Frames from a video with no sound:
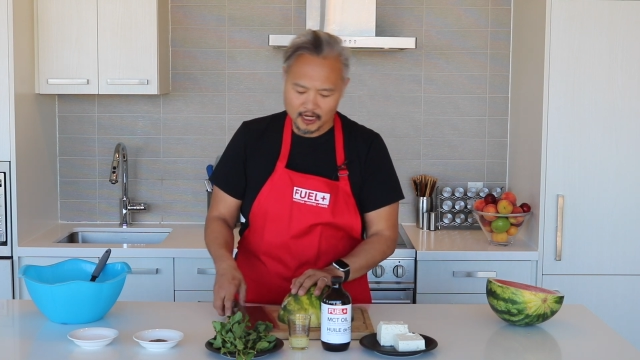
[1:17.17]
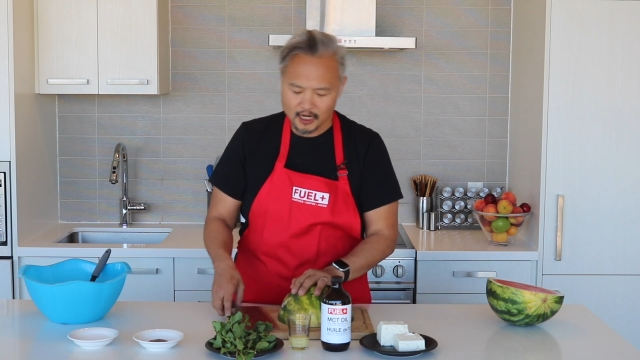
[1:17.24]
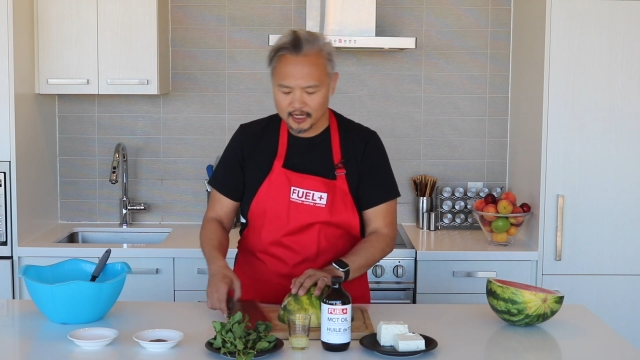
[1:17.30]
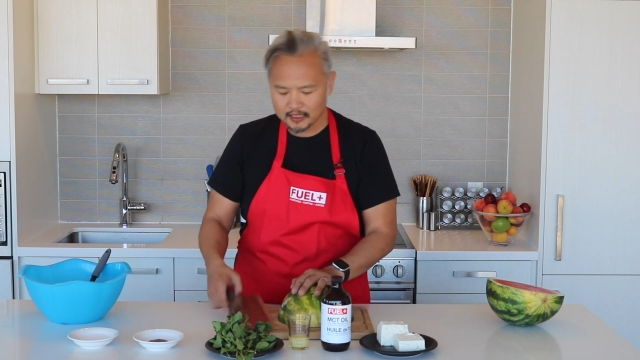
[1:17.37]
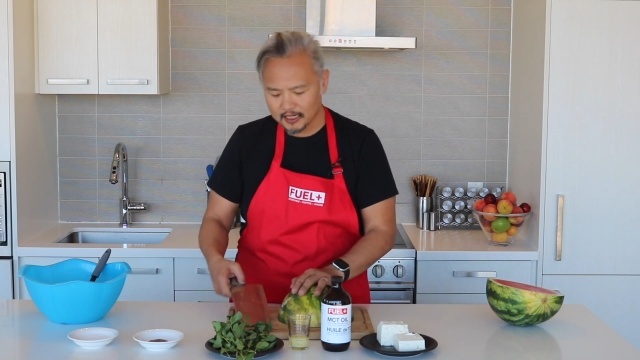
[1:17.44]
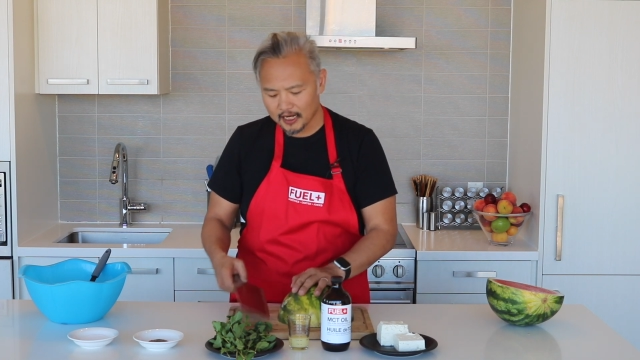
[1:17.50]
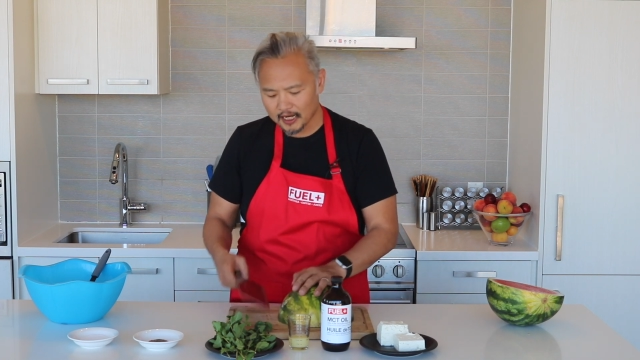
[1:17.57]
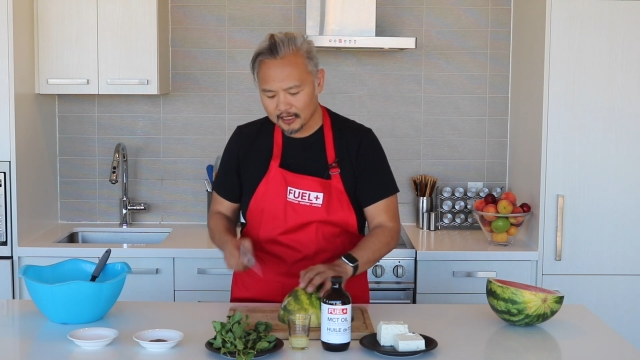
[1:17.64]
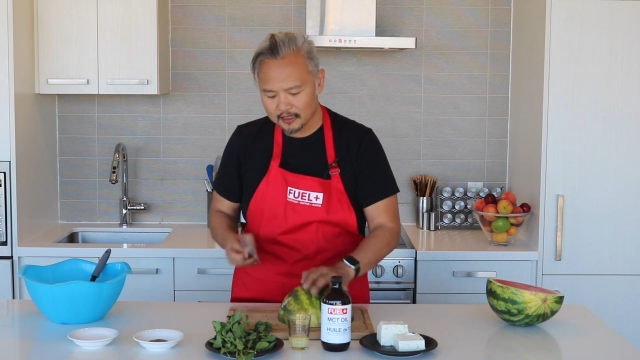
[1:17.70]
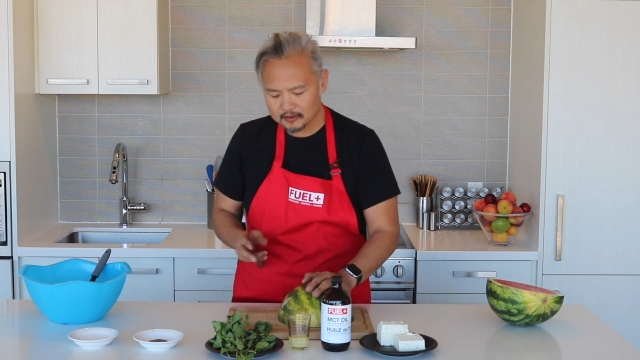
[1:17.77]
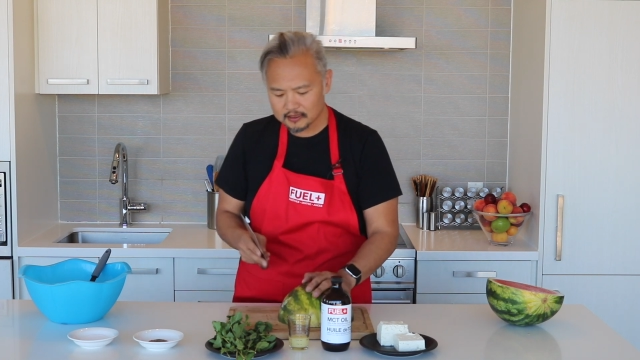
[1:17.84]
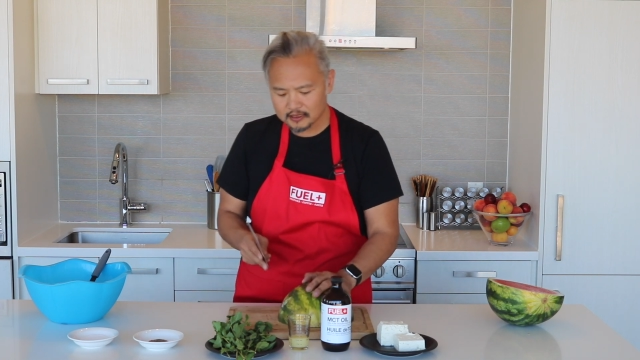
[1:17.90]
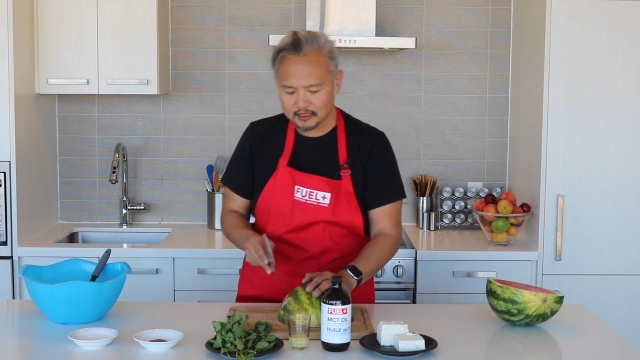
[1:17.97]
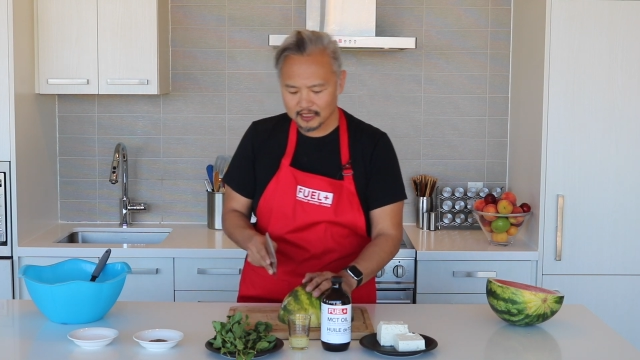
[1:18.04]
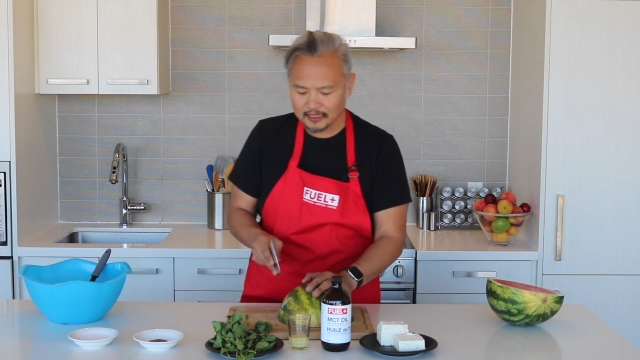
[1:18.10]
and
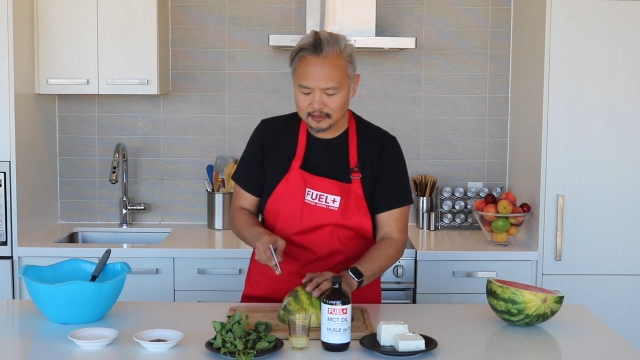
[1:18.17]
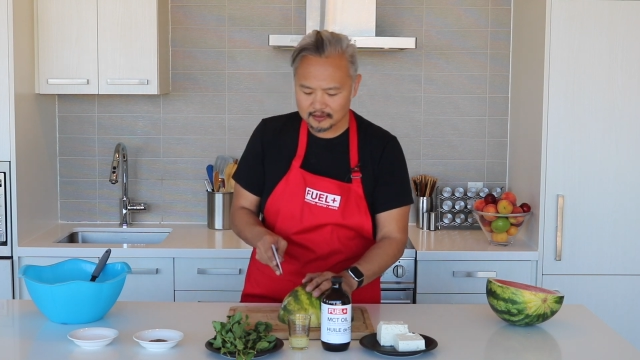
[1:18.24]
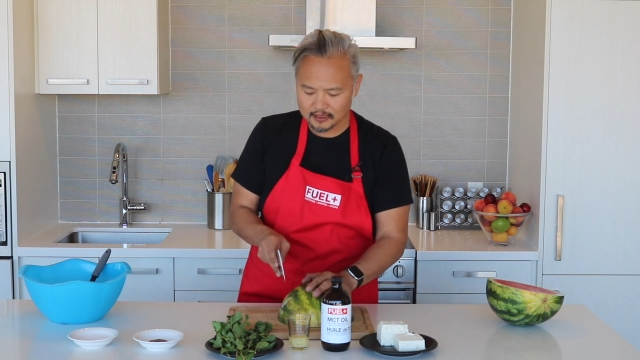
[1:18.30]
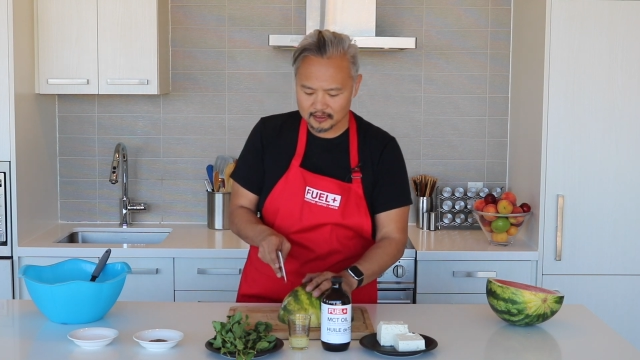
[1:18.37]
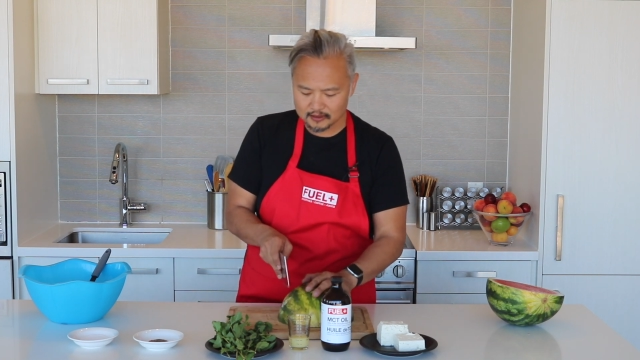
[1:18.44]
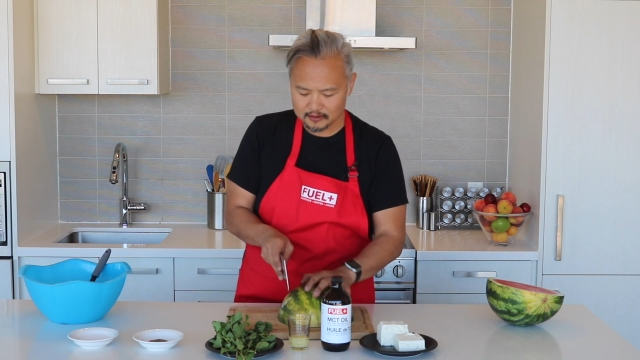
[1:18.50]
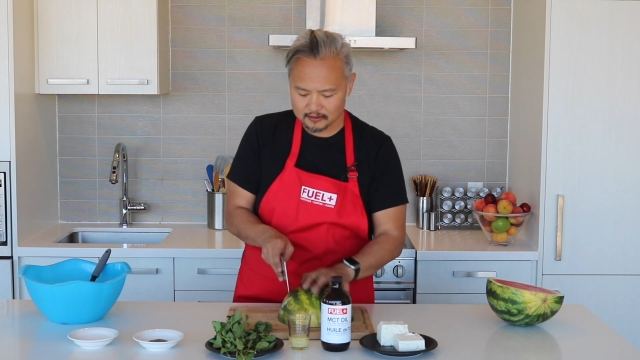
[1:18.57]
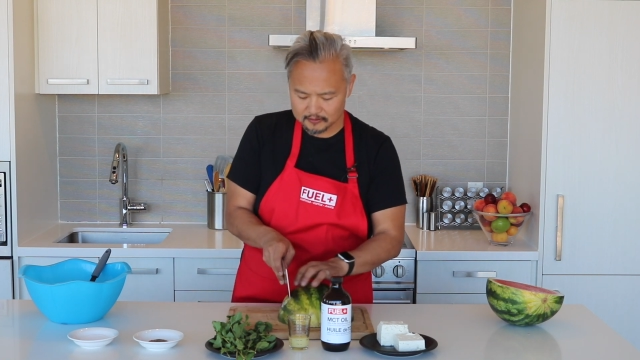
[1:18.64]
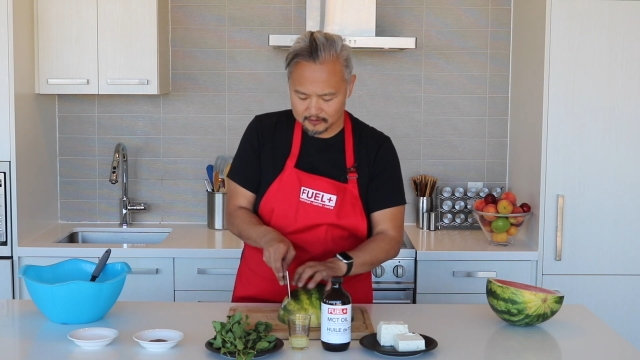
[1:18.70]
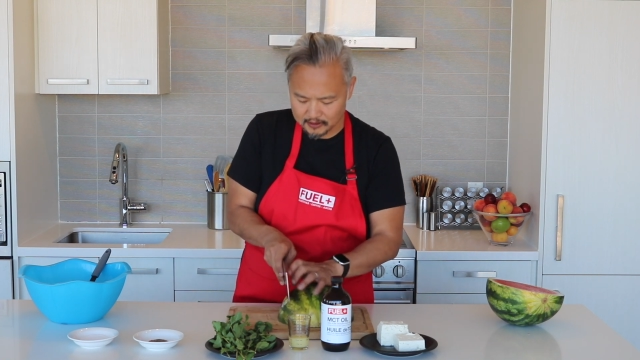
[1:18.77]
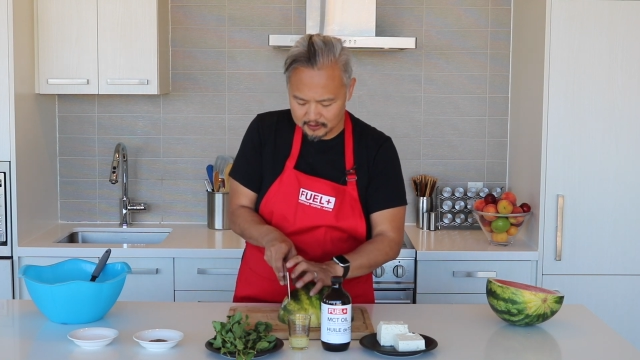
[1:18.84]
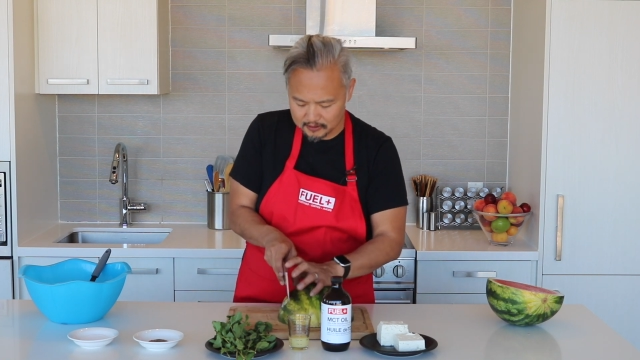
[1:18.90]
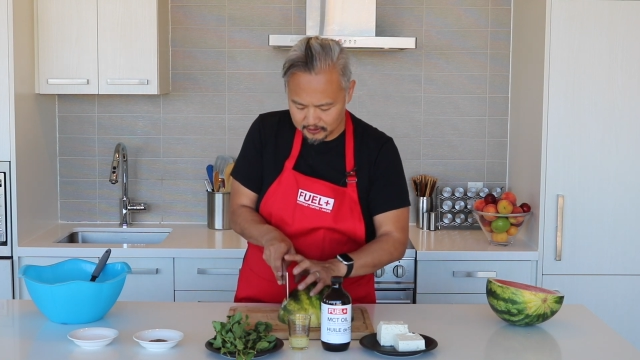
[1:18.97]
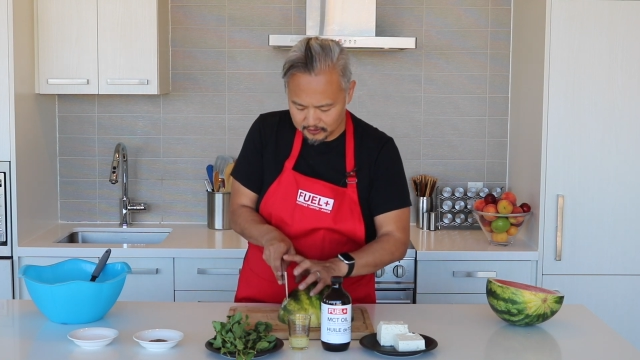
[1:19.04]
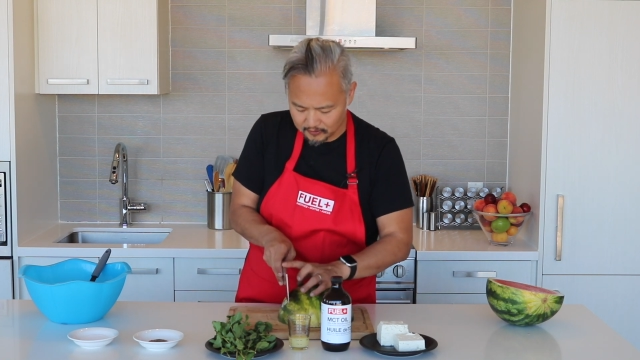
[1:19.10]
slice it
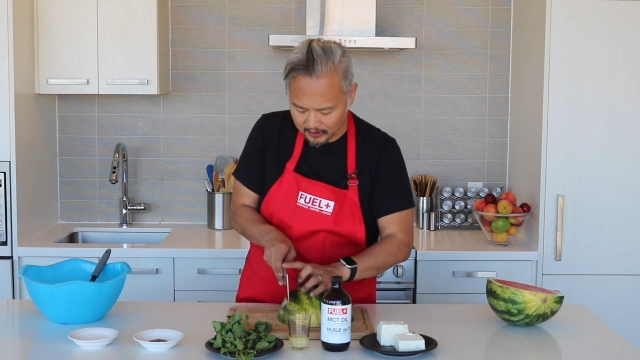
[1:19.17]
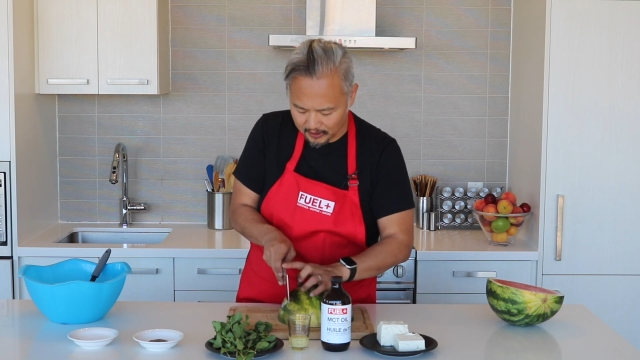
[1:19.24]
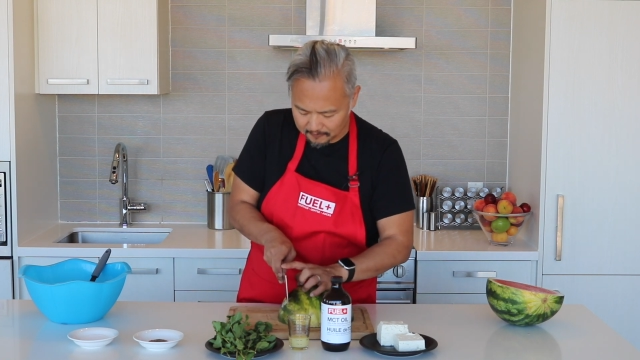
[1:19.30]
into